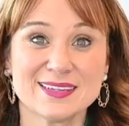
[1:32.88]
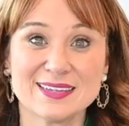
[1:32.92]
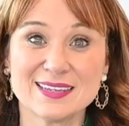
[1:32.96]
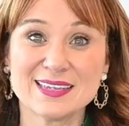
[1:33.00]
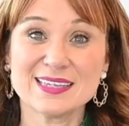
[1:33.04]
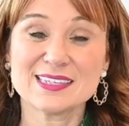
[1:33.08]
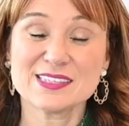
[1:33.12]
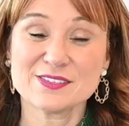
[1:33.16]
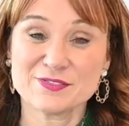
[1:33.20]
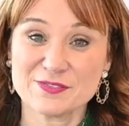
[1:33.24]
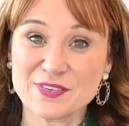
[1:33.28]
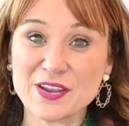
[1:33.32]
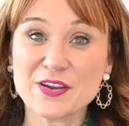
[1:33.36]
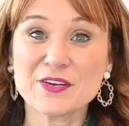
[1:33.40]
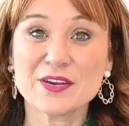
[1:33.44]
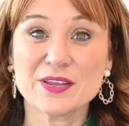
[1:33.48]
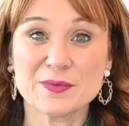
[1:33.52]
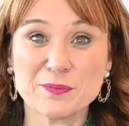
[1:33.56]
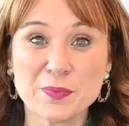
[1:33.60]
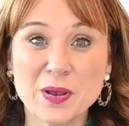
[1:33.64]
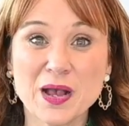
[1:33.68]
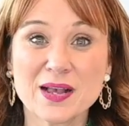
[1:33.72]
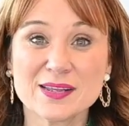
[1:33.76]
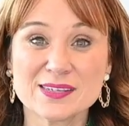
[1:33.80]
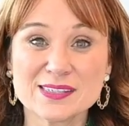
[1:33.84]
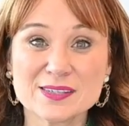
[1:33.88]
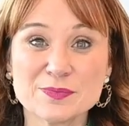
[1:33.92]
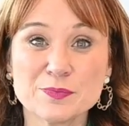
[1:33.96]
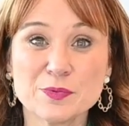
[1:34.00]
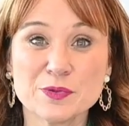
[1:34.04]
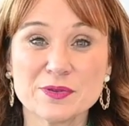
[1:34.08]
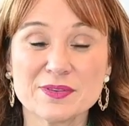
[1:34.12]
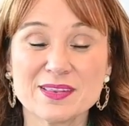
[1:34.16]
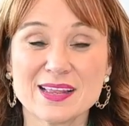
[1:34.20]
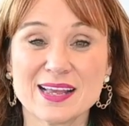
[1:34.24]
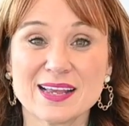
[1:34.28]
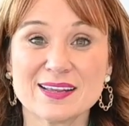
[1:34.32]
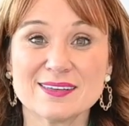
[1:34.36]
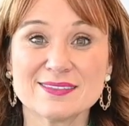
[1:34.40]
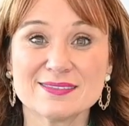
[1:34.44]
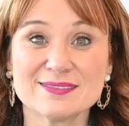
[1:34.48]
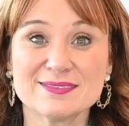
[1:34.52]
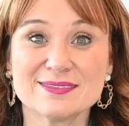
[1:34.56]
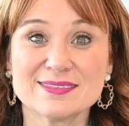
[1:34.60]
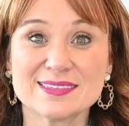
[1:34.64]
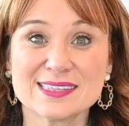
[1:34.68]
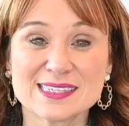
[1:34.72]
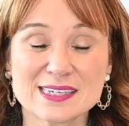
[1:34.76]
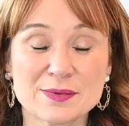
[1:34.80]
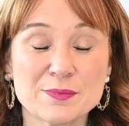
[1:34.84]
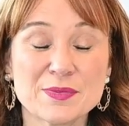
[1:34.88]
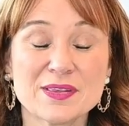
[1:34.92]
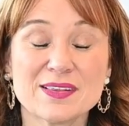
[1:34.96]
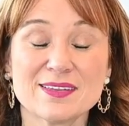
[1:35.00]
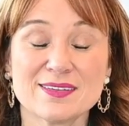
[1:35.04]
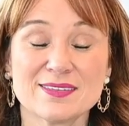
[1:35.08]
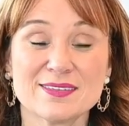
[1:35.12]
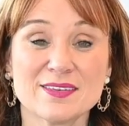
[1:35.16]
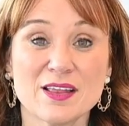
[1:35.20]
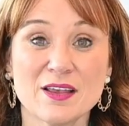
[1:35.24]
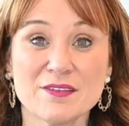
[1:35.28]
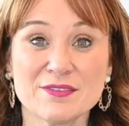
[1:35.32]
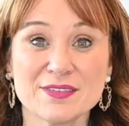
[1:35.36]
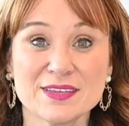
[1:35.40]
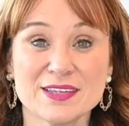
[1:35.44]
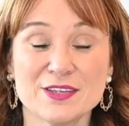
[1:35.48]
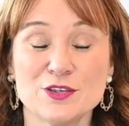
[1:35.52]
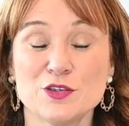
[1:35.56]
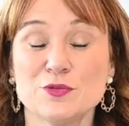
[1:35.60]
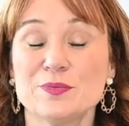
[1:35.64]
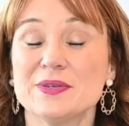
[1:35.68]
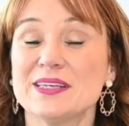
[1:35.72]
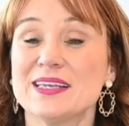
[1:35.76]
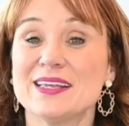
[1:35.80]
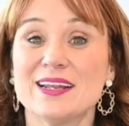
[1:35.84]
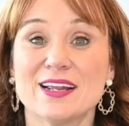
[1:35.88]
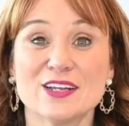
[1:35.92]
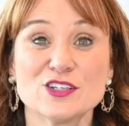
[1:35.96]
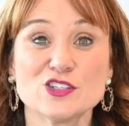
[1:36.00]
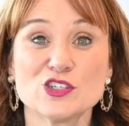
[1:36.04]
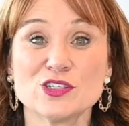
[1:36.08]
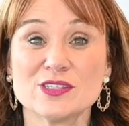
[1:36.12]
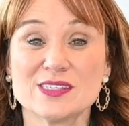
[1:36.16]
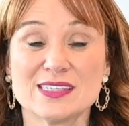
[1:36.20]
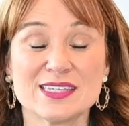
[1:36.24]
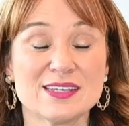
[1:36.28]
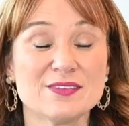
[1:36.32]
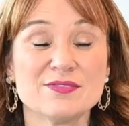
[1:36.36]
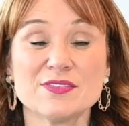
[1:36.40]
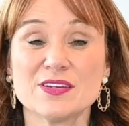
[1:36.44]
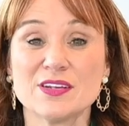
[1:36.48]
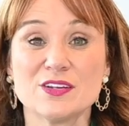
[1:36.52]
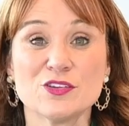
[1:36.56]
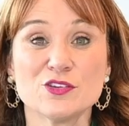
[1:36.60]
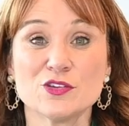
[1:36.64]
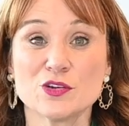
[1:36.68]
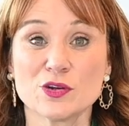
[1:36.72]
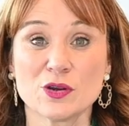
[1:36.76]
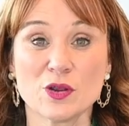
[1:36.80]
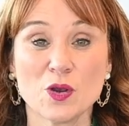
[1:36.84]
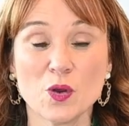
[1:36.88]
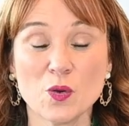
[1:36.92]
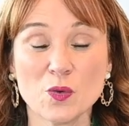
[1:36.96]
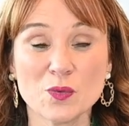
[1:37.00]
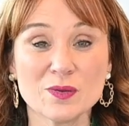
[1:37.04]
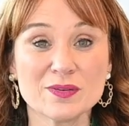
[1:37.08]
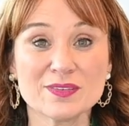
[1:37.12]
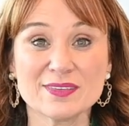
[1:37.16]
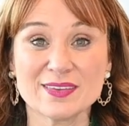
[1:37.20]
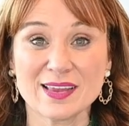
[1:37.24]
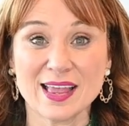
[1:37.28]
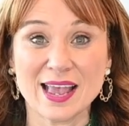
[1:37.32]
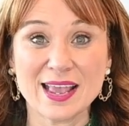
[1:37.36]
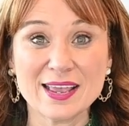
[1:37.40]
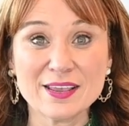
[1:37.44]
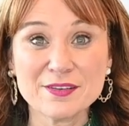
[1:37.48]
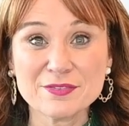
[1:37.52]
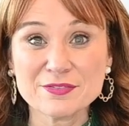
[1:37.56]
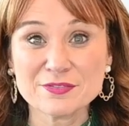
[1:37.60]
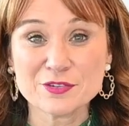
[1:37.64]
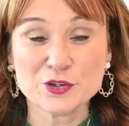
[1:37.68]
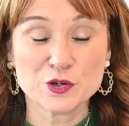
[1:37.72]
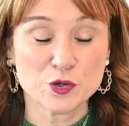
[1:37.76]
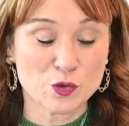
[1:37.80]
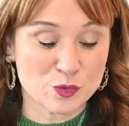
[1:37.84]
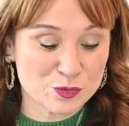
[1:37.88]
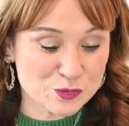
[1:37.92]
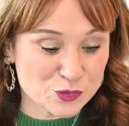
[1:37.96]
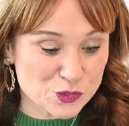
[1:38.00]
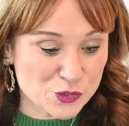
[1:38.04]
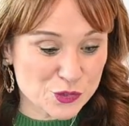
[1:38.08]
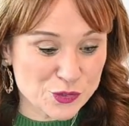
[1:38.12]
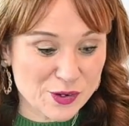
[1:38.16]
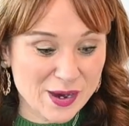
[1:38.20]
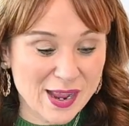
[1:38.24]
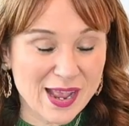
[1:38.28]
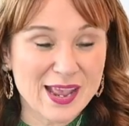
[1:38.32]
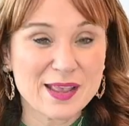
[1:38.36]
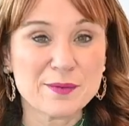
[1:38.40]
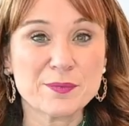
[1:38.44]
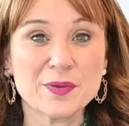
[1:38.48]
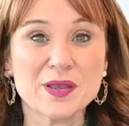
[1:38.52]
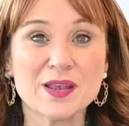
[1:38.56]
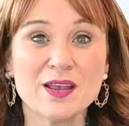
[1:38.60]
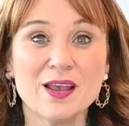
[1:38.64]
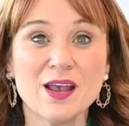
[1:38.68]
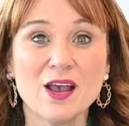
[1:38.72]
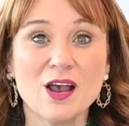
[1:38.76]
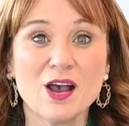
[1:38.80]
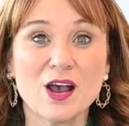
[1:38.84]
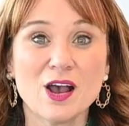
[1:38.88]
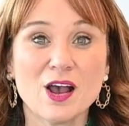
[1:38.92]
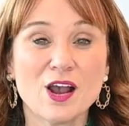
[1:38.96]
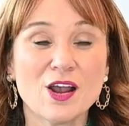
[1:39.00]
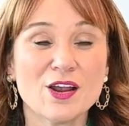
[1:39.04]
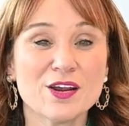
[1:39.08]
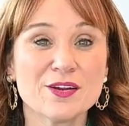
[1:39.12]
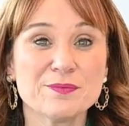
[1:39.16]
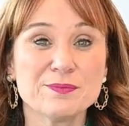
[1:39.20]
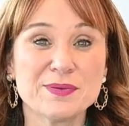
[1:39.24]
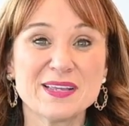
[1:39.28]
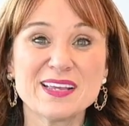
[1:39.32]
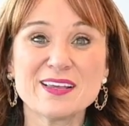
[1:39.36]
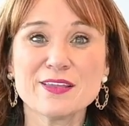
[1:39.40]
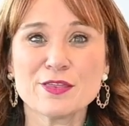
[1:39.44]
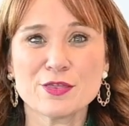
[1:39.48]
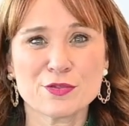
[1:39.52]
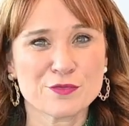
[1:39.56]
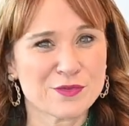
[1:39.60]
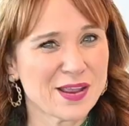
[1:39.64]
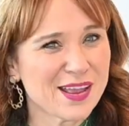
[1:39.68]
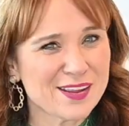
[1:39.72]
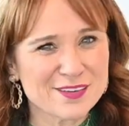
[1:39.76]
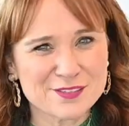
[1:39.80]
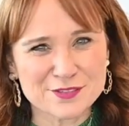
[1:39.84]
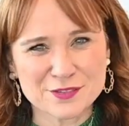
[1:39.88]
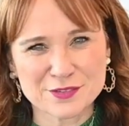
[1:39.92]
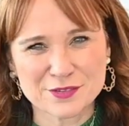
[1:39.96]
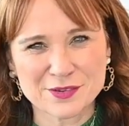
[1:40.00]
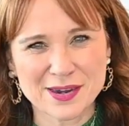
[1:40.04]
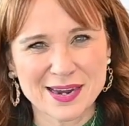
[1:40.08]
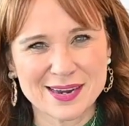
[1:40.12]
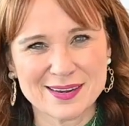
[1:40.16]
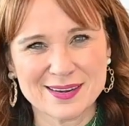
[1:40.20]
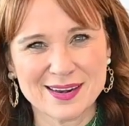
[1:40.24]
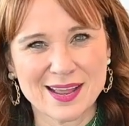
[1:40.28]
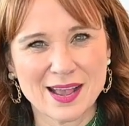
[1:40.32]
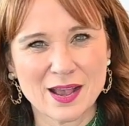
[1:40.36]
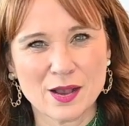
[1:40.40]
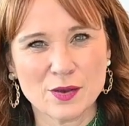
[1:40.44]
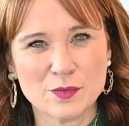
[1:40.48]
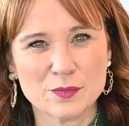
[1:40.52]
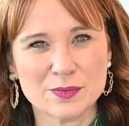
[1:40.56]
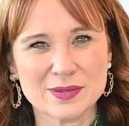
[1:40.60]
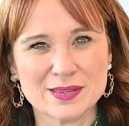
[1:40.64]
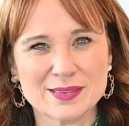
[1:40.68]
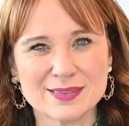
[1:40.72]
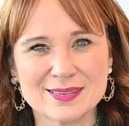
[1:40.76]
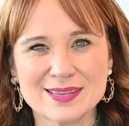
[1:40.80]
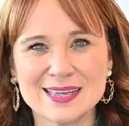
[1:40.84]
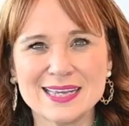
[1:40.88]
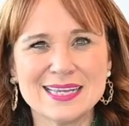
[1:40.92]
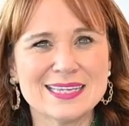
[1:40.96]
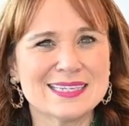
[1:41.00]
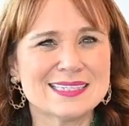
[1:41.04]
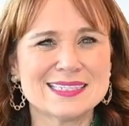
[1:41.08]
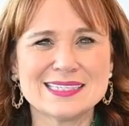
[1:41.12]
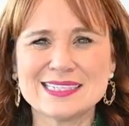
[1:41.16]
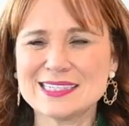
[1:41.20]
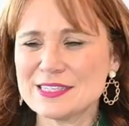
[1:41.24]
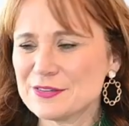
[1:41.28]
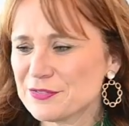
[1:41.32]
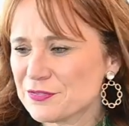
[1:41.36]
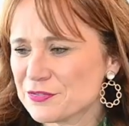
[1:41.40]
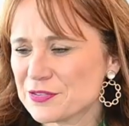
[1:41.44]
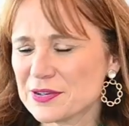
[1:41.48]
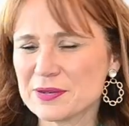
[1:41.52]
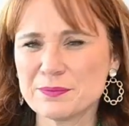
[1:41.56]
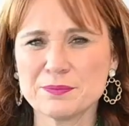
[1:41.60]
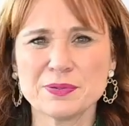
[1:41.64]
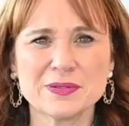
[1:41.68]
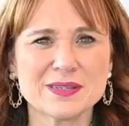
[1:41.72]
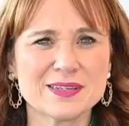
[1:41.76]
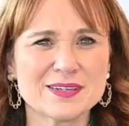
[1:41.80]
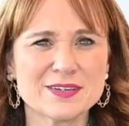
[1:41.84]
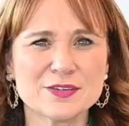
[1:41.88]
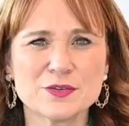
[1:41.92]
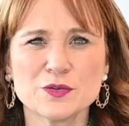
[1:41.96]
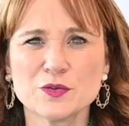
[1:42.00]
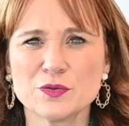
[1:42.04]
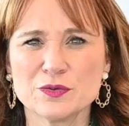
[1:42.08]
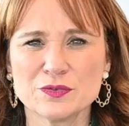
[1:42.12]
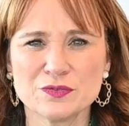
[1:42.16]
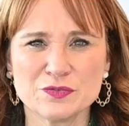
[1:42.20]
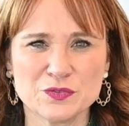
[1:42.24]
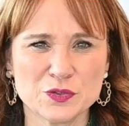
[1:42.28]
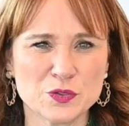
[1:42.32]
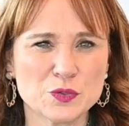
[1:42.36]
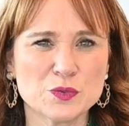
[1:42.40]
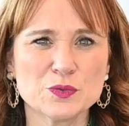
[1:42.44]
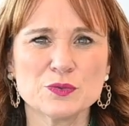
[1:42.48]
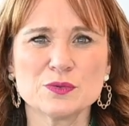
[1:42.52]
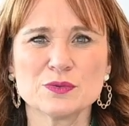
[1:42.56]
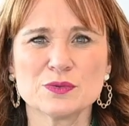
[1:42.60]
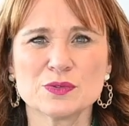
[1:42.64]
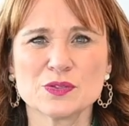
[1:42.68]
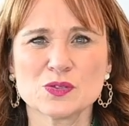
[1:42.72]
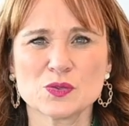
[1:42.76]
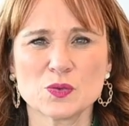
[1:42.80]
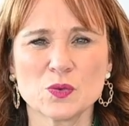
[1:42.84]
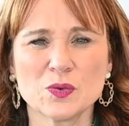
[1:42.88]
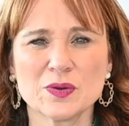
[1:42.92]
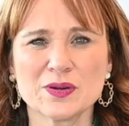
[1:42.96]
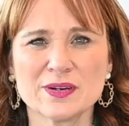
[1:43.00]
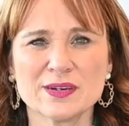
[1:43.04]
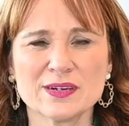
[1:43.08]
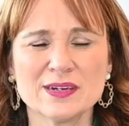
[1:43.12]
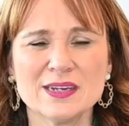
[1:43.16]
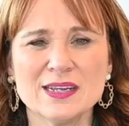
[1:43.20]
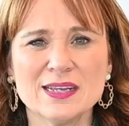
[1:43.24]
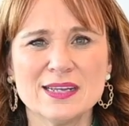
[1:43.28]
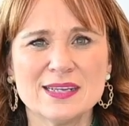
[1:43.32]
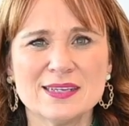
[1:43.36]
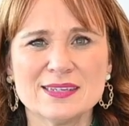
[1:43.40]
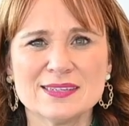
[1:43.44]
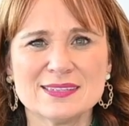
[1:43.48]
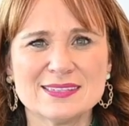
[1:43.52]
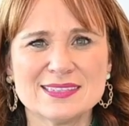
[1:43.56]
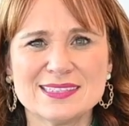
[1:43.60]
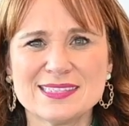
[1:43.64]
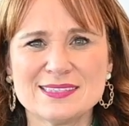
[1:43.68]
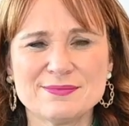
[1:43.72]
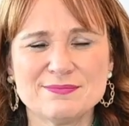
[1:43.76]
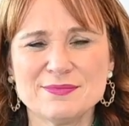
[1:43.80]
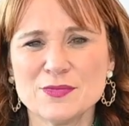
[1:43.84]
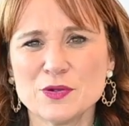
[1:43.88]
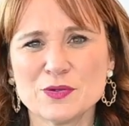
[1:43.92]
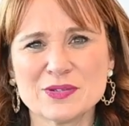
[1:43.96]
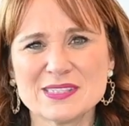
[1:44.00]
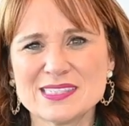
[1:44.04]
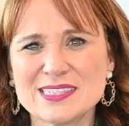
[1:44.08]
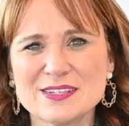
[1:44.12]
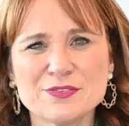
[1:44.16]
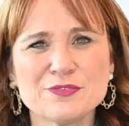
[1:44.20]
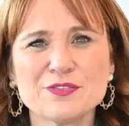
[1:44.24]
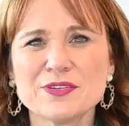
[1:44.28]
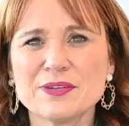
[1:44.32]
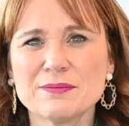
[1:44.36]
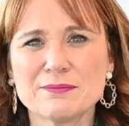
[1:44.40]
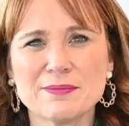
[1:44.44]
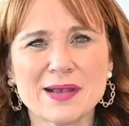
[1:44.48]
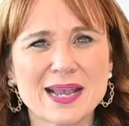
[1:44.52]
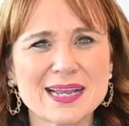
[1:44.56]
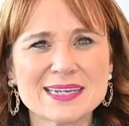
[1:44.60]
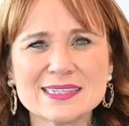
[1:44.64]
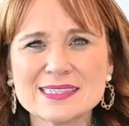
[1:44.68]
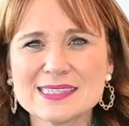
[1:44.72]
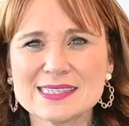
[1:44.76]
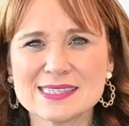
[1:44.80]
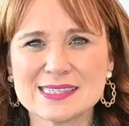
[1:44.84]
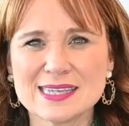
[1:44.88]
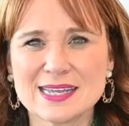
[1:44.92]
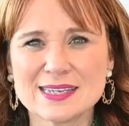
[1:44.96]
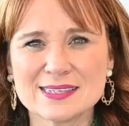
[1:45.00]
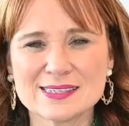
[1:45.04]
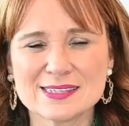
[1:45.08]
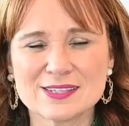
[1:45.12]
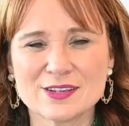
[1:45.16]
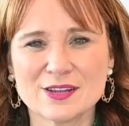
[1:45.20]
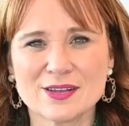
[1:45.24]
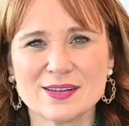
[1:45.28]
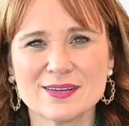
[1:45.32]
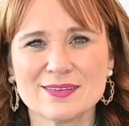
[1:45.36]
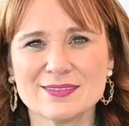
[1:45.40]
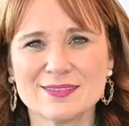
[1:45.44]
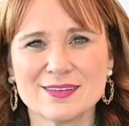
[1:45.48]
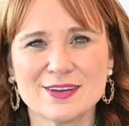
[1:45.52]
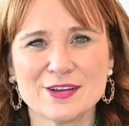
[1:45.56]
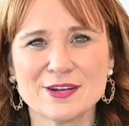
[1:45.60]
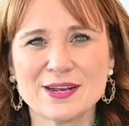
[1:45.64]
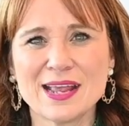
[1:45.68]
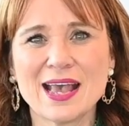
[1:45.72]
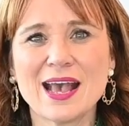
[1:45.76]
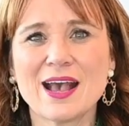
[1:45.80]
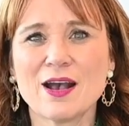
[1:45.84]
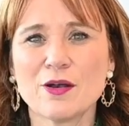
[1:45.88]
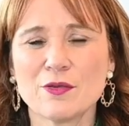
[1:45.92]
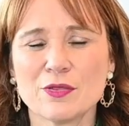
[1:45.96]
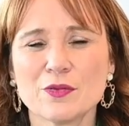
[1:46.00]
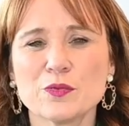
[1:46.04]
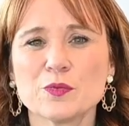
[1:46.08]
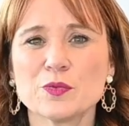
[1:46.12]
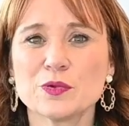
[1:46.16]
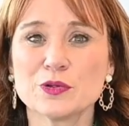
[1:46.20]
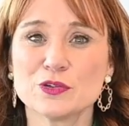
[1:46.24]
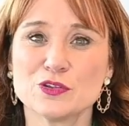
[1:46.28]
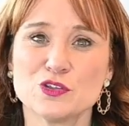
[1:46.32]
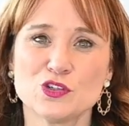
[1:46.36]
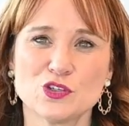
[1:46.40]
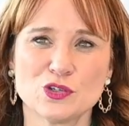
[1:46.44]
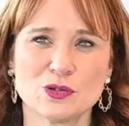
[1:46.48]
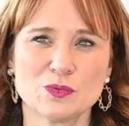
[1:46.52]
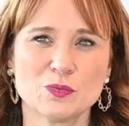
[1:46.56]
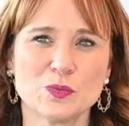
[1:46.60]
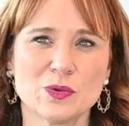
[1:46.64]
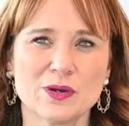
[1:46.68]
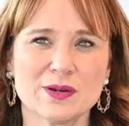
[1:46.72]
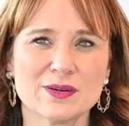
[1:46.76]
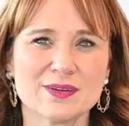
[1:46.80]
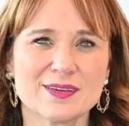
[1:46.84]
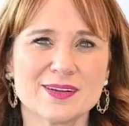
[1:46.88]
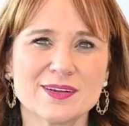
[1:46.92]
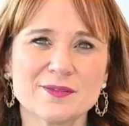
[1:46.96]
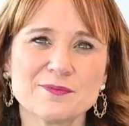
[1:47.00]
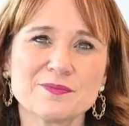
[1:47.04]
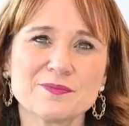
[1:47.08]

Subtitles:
it's very possible that some of the loving human connections, even in your own life, your own tribe, are being threatened right now with different political views or different mindsets on how the world should work.